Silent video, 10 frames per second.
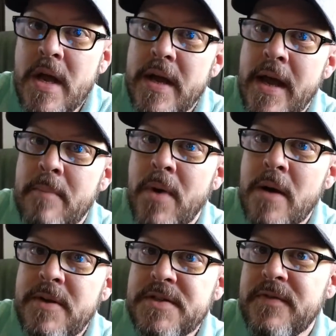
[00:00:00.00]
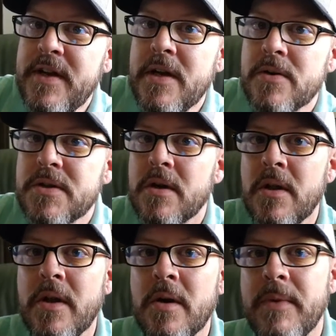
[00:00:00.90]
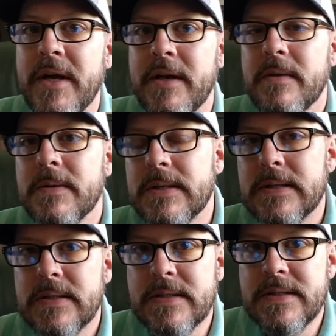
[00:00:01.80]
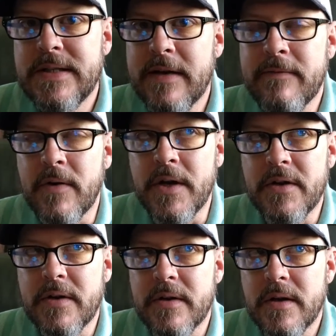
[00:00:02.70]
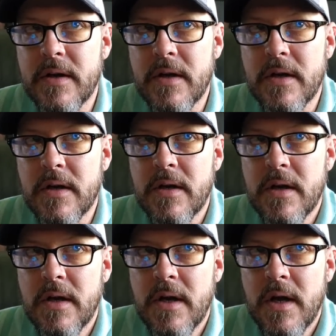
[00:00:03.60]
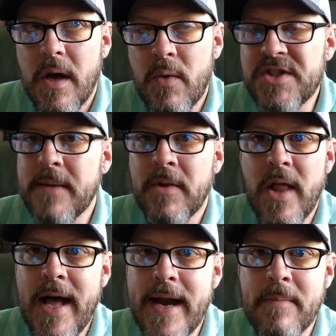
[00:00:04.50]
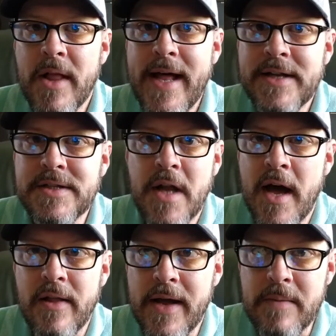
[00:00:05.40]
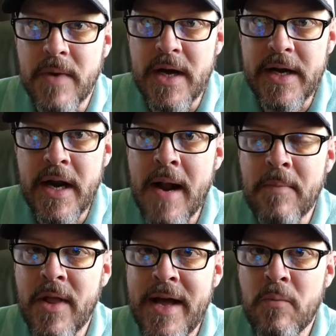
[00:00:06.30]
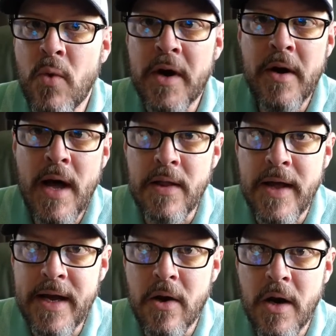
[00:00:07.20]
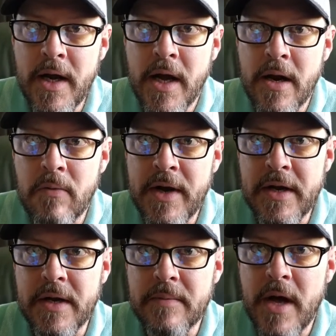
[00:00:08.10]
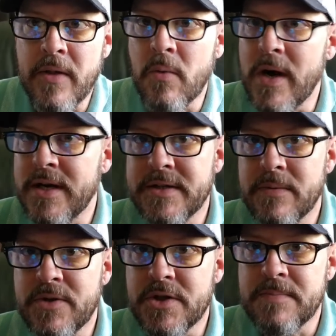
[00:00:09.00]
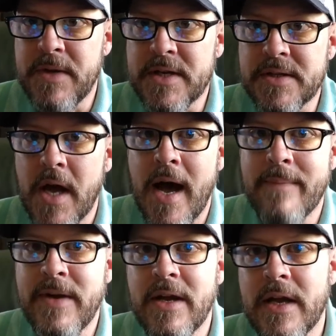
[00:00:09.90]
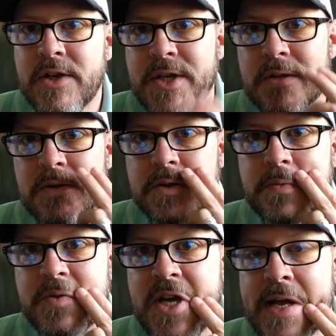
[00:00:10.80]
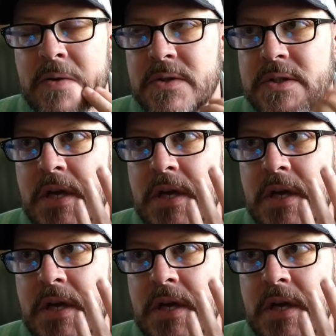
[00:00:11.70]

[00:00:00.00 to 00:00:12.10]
Yeah, Barbie's videos are a little bit different, which I'm glad. I'm glad it's not like mine, and I'm glad we're not like Ari Katarina. Otherwise, it would just be us copying each other's channels.